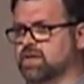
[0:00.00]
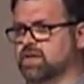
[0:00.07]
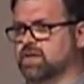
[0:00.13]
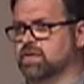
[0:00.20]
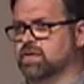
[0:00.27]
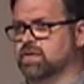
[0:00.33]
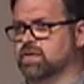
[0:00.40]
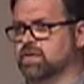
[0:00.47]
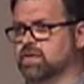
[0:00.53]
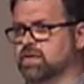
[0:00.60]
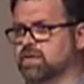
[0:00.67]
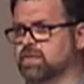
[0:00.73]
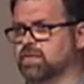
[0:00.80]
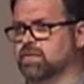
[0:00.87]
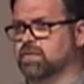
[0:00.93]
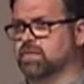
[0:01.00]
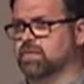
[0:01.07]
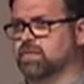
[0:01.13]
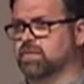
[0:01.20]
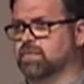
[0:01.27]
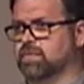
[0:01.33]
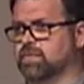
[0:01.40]

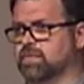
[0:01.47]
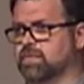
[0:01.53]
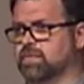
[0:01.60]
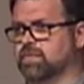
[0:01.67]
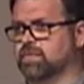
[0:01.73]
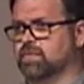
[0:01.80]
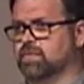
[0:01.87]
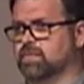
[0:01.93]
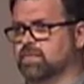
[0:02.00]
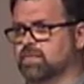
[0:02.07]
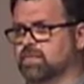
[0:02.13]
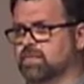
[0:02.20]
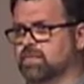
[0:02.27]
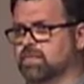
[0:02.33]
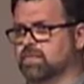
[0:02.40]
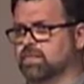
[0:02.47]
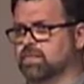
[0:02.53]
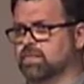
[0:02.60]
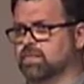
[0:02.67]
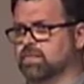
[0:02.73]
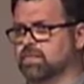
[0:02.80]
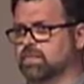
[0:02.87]

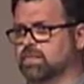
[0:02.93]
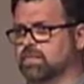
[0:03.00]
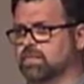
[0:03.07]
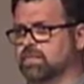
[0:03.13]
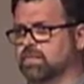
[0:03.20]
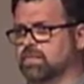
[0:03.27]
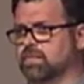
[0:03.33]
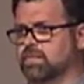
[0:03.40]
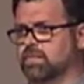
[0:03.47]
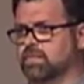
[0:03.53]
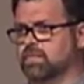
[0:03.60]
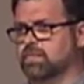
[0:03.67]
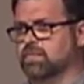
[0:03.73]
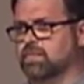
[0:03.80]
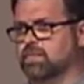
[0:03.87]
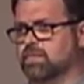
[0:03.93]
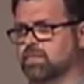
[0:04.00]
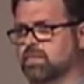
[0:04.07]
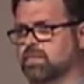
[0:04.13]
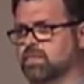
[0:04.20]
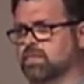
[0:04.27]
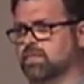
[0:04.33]

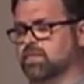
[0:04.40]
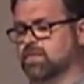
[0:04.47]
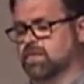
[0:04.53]
Nobody speaks.